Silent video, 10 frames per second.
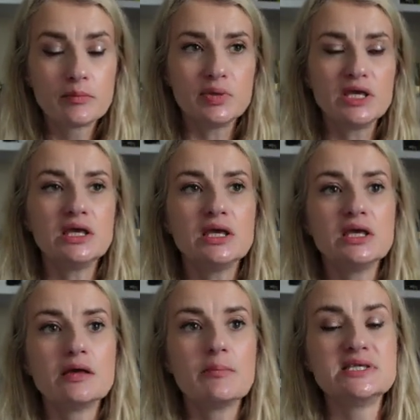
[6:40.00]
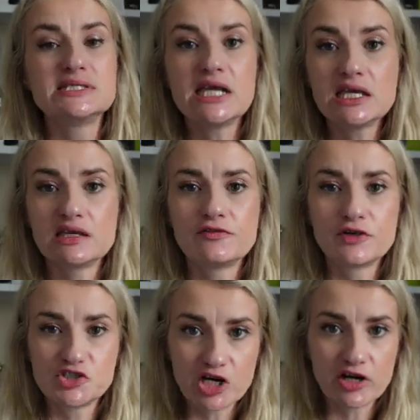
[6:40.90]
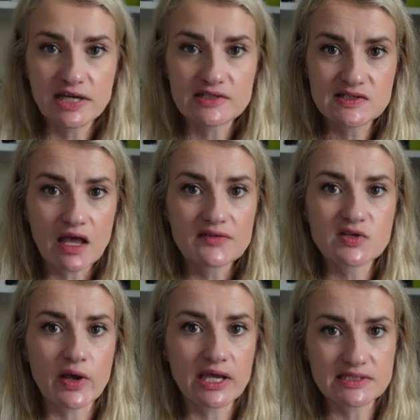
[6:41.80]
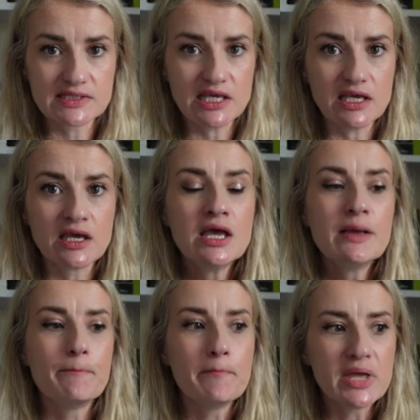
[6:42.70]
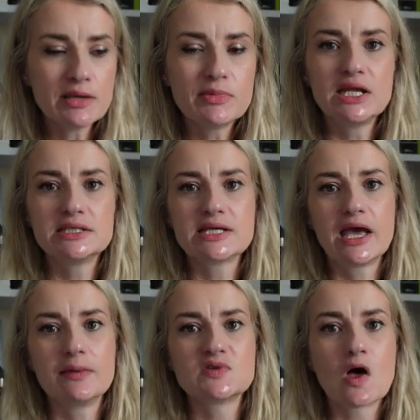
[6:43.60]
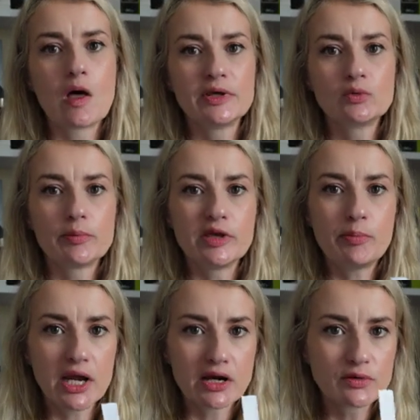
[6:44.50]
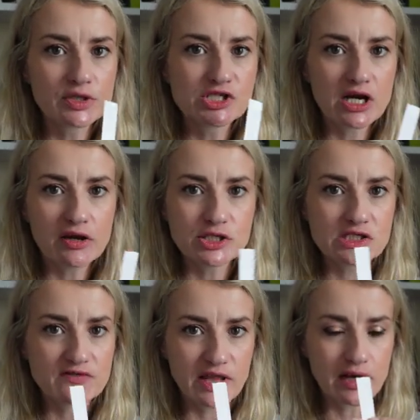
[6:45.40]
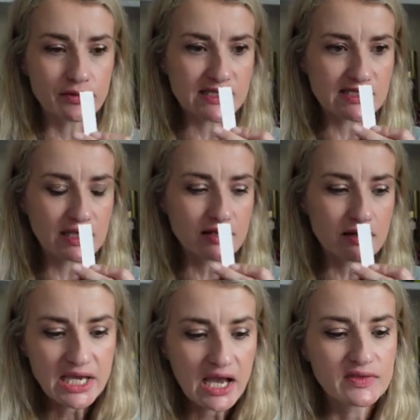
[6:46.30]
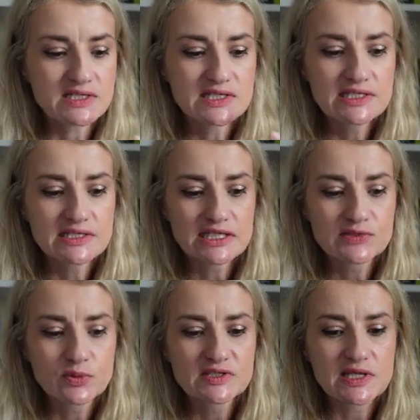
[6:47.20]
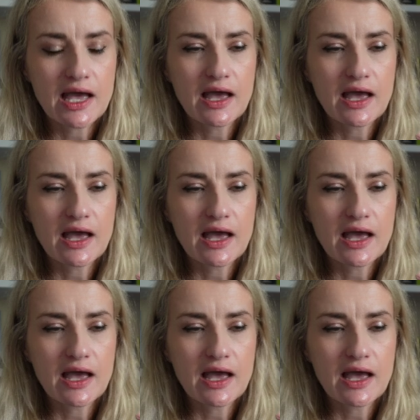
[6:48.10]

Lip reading: be mistaken for cherry itself, so I can see many times almond will be paired with cherry just for that reason. Yeah, this was,